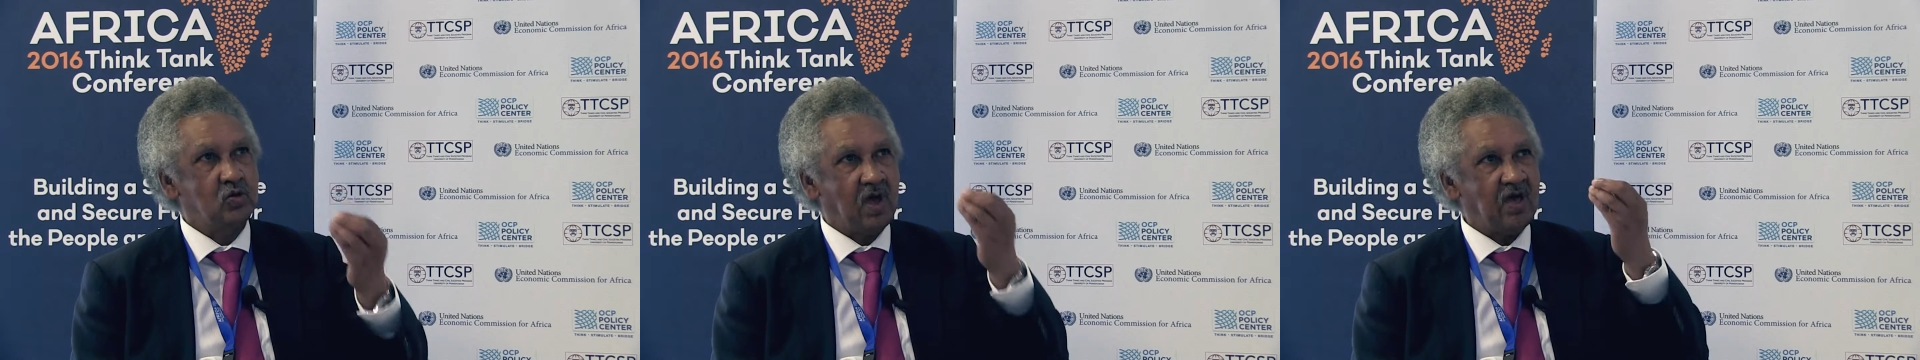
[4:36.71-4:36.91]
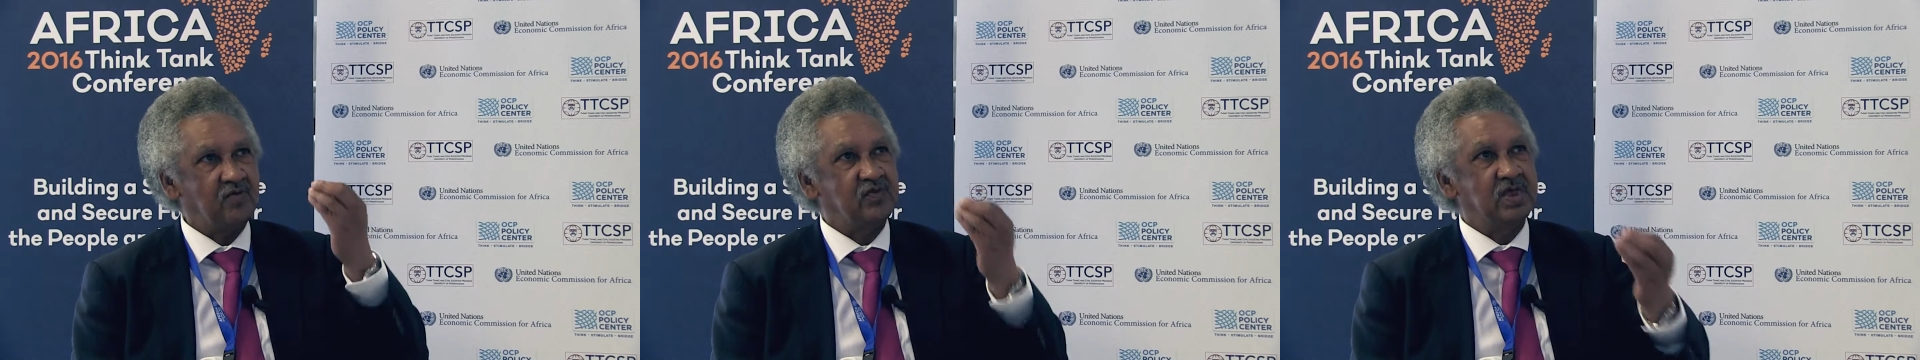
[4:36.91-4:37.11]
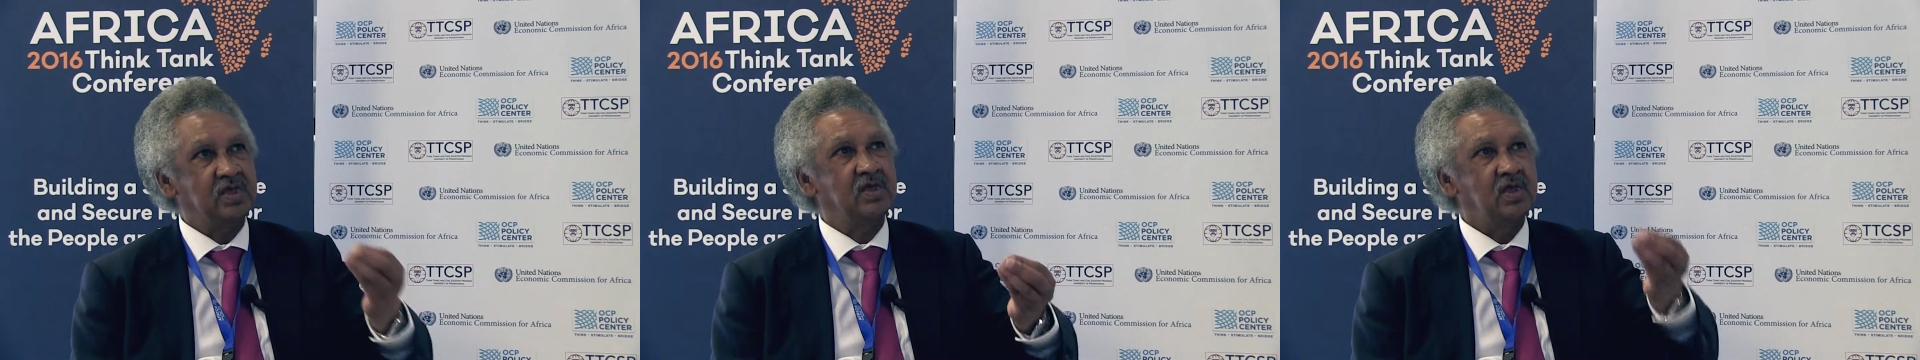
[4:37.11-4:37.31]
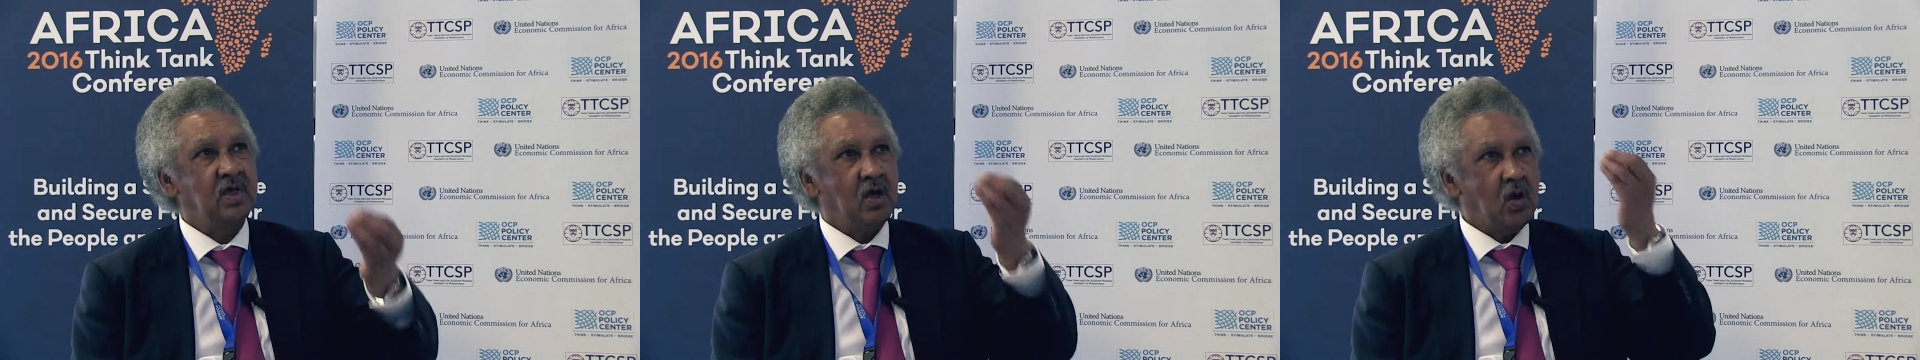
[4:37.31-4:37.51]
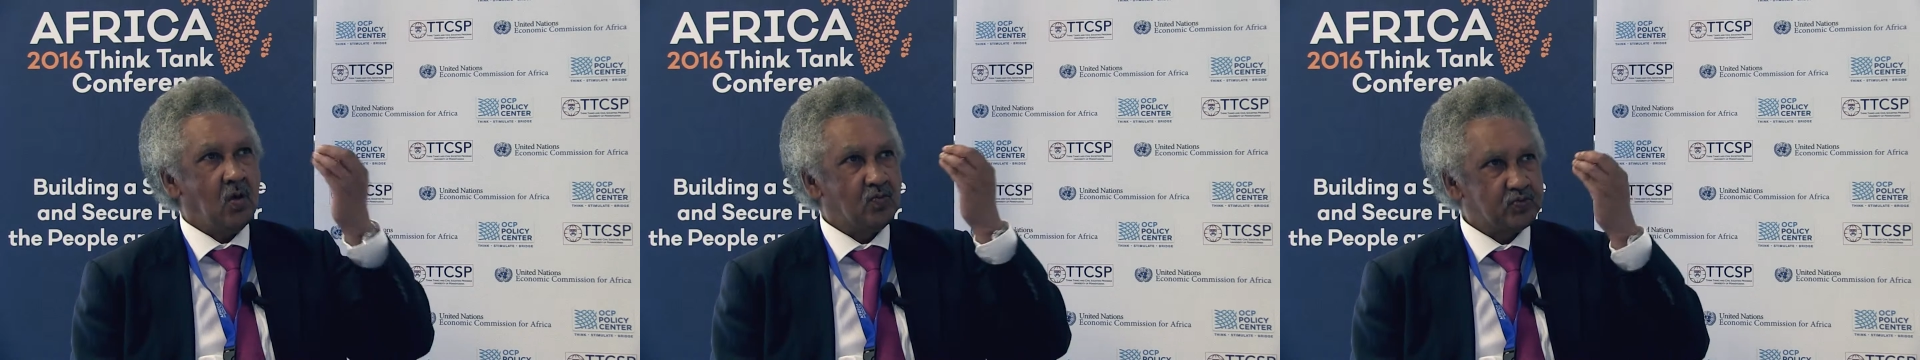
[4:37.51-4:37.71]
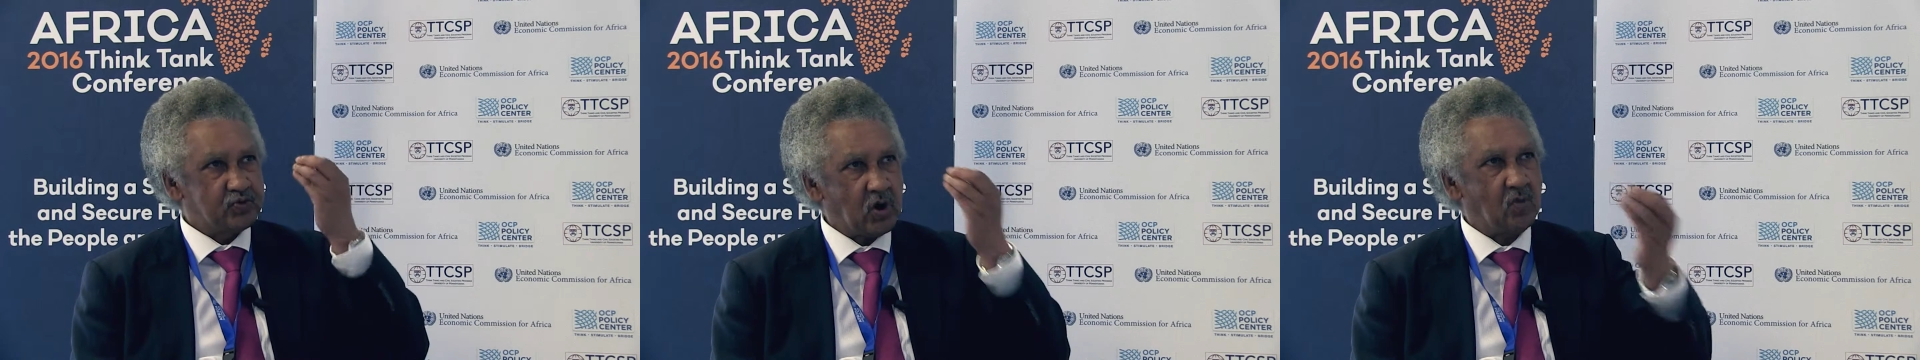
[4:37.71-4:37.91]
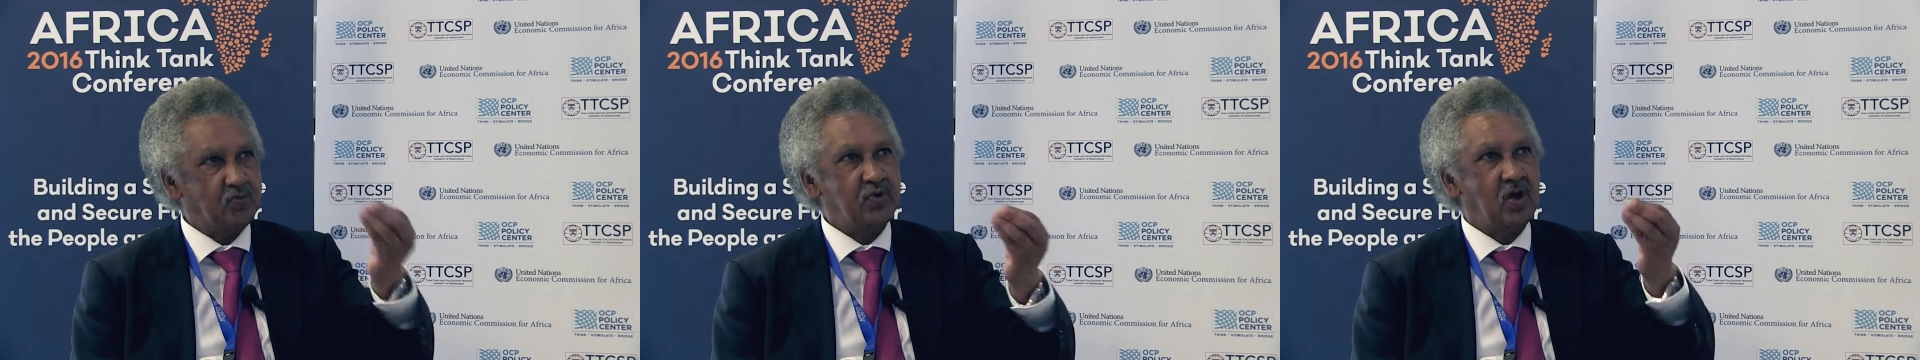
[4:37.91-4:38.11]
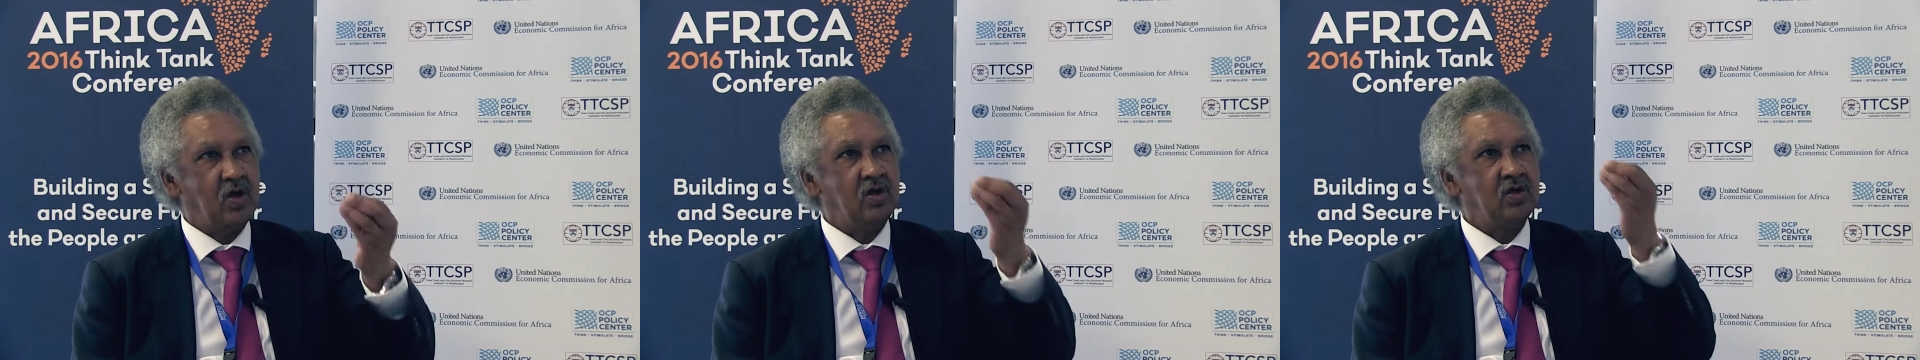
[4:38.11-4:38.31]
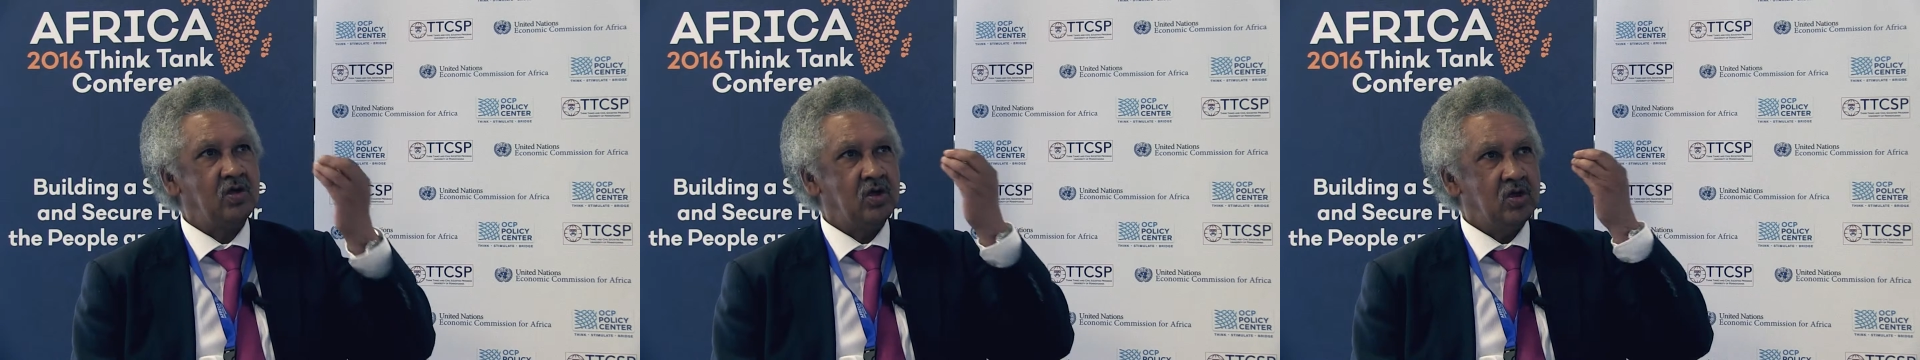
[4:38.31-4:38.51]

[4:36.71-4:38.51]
having proper